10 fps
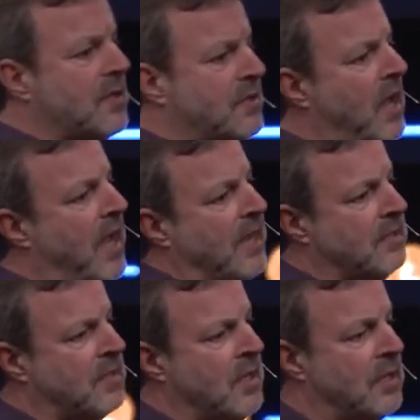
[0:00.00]

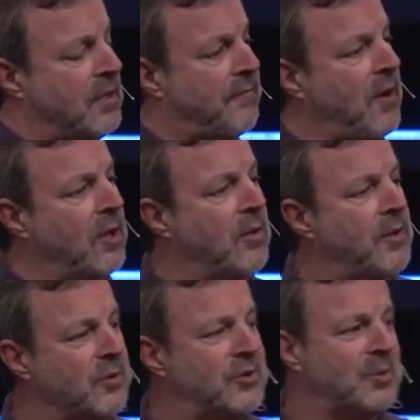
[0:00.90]
signs that follow
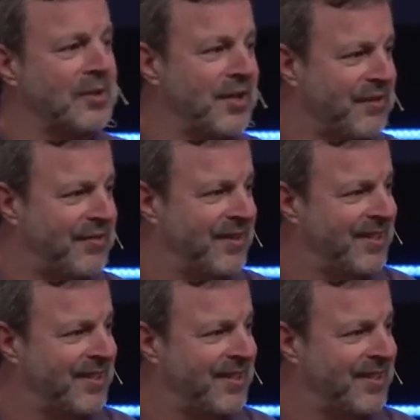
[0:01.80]
those who believe.